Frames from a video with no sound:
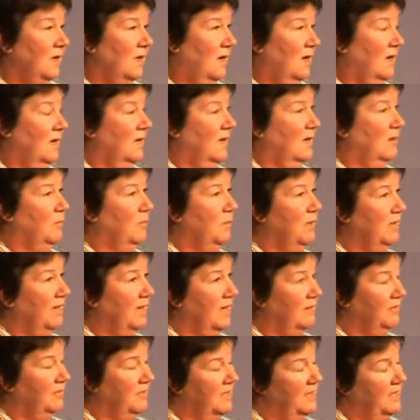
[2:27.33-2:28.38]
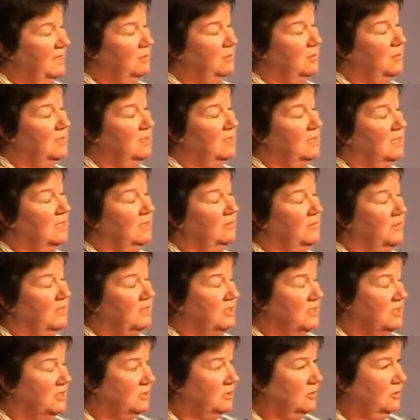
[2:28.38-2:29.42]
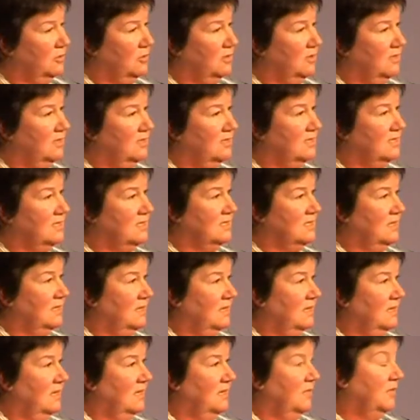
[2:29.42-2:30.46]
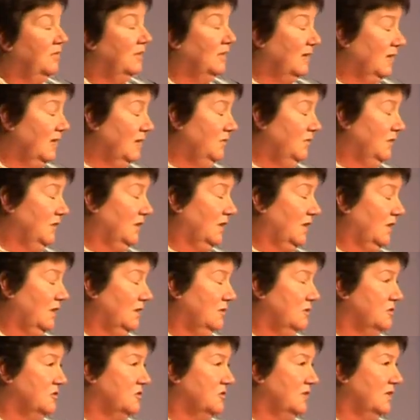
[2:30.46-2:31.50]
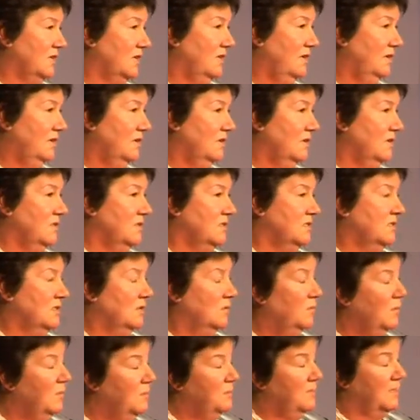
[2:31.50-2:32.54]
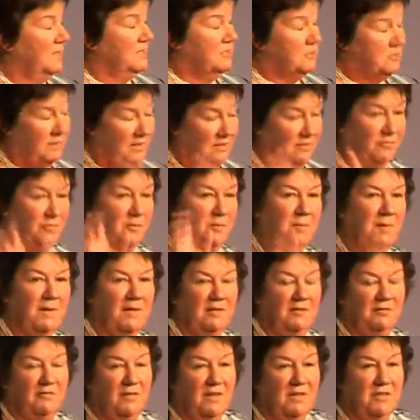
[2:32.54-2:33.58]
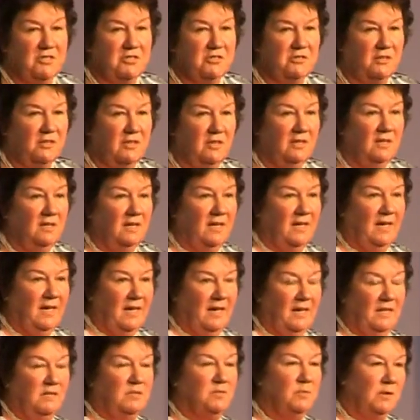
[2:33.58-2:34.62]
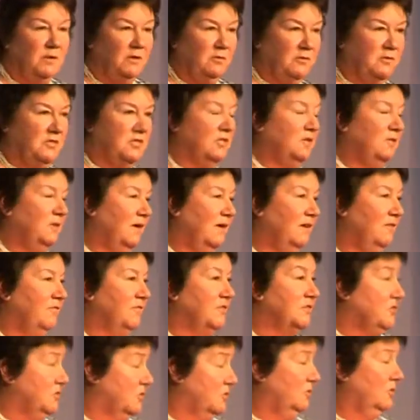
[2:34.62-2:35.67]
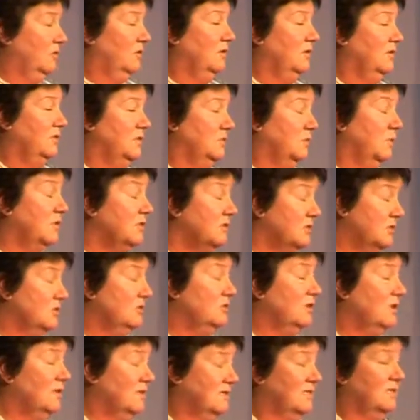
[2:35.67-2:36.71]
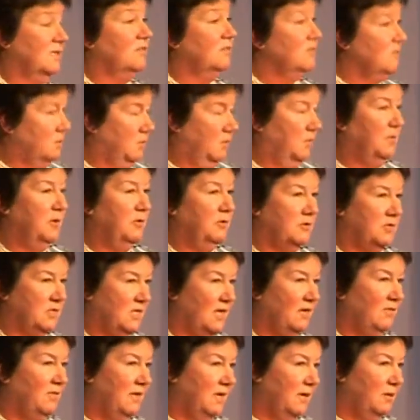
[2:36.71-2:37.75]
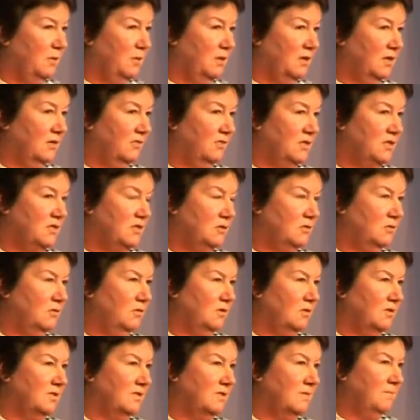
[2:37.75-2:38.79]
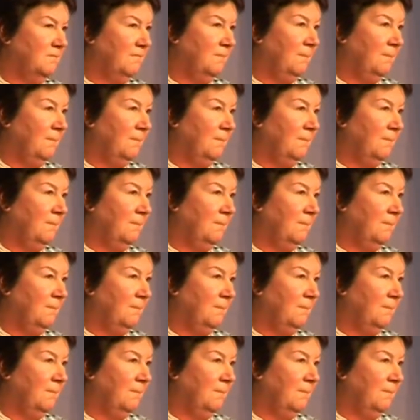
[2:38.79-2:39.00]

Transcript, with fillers: Uh, we have a network of installers that cover the country so we buy direct from the manufacturer and we also have installers. We install ourselves, but we also have a network of installers.